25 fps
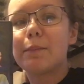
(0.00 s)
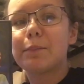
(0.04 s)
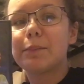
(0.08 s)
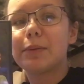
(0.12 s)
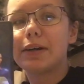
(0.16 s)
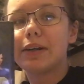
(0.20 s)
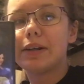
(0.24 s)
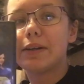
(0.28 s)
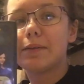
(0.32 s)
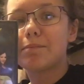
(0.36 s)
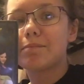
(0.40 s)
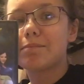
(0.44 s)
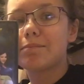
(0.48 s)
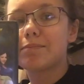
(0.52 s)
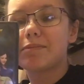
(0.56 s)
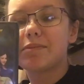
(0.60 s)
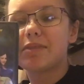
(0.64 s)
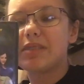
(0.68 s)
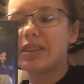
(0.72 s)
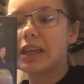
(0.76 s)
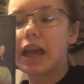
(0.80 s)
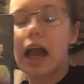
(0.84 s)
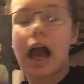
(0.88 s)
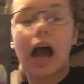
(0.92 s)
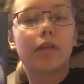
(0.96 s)
But,
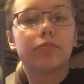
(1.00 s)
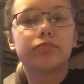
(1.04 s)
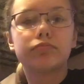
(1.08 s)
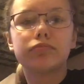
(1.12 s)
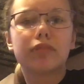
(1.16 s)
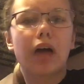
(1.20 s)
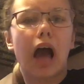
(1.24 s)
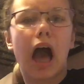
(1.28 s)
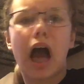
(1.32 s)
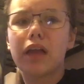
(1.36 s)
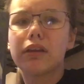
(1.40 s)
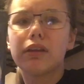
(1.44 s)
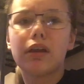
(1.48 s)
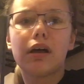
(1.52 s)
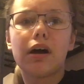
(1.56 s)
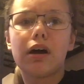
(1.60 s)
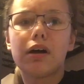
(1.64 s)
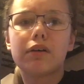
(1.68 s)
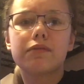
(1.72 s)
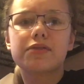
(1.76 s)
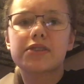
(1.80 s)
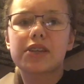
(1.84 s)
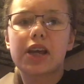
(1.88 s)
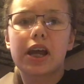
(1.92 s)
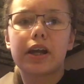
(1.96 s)
yeah. I
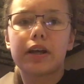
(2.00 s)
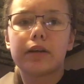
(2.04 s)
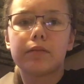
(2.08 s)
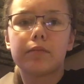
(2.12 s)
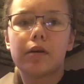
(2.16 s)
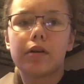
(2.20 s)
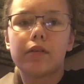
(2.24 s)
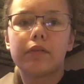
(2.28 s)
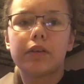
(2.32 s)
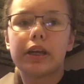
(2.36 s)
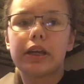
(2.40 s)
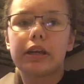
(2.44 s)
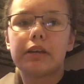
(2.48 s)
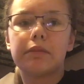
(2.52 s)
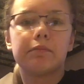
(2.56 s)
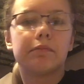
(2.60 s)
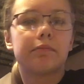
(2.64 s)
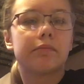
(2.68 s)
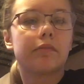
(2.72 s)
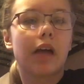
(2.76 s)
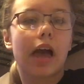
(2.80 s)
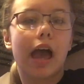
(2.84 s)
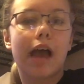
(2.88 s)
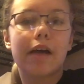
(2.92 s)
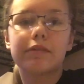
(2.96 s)
love Scary Movie.
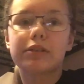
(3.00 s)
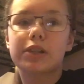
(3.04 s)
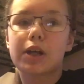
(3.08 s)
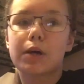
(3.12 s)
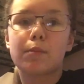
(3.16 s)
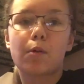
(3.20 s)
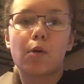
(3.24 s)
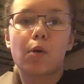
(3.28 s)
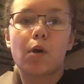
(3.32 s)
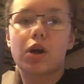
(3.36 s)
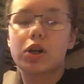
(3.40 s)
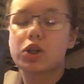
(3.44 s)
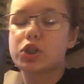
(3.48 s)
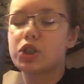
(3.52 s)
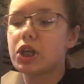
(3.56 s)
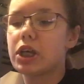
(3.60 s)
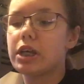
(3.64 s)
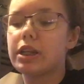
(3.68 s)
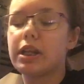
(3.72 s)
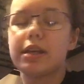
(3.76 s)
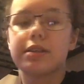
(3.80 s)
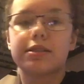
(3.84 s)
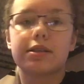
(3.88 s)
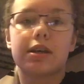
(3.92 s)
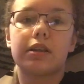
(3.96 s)
Every time I watch
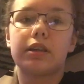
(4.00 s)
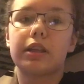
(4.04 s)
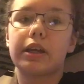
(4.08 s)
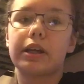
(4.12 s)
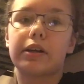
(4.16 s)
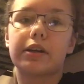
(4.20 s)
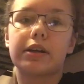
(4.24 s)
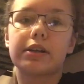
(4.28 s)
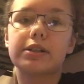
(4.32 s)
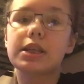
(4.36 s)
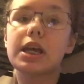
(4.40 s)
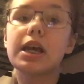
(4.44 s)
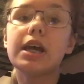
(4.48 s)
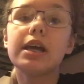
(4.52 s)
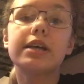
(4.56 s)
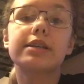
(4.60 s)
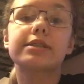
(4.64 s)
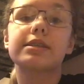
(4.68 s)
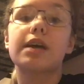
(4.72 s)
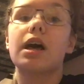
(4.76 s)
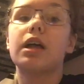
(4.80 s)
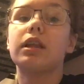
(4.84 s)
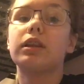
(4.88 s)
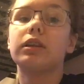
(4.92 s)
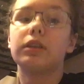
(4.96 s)
it, it's hilarious. It
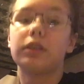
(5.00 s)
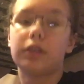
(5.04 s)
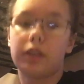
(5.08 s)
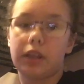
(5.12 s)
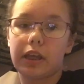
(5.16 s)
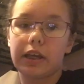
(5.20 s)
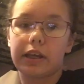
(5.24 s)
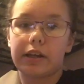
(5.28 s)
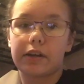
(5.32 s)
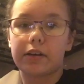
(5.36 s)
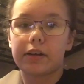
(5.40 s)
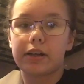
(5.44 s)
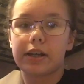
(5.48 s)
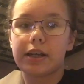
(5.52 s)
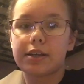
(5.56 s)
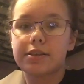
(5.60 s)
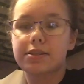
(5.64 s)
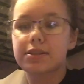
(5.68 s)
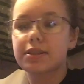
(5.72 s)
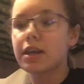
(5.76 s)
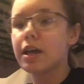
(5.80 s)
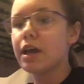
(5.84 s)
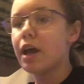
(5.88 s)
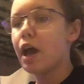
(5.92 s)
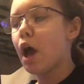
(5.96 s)
is
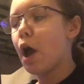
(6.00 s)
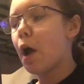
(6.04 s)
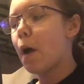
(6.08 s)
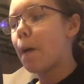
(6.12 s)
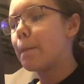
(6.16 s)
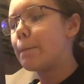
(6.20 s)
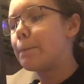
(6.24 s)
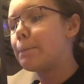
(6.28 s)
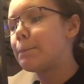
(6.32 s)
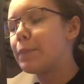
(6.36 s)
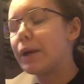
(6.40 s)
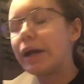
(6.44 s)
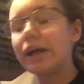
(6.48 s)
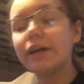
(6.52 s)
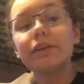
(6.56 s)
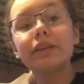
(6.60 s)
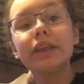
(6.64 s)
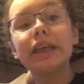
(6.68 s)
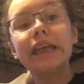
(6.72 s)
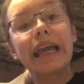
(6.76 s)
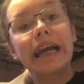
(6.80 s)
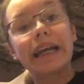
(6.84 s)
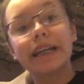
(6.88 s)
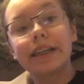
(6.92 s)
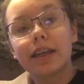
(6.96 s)
hilarious.
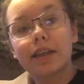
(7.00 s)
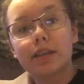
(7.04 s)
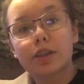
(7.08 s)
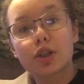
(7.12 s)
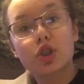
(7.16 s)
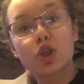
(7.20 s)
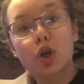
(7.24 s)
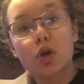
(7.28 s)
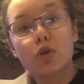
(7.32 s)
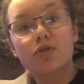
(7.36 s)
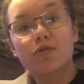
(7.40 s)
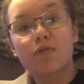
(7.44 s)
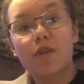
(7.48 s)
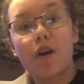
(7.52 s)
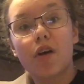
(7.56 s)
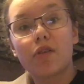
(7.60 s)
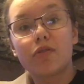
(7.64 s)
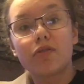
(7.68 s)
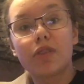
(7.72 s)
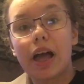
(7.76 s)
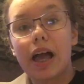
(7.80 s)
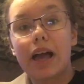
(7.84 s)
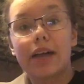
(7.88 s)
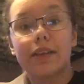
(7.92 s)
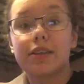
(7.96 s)
Barely any of the jokes fall
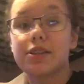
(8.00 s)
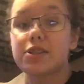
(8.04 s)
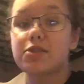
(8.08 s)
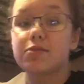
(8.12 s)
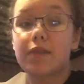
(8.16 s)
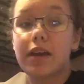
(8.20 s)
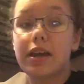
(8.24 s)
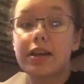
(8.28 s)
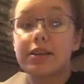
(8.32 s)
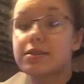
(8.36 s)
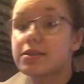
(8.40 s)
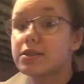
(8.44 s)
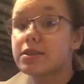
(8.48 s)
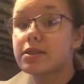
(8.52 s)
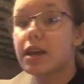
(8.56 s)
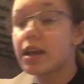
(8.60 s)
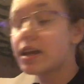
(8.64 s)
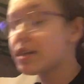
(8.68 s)
flat on its face.